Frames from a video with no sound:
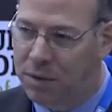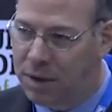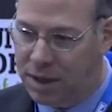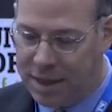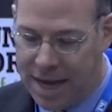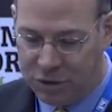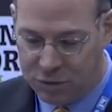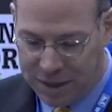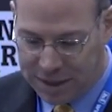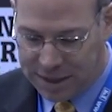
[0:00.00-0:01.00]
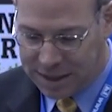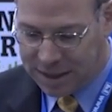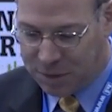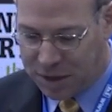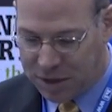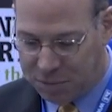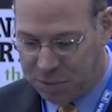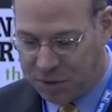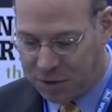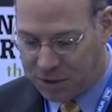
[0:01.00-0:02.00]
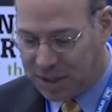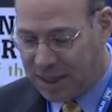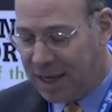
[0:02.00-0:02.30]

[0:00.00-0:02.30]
You can naturally see some of the disputes.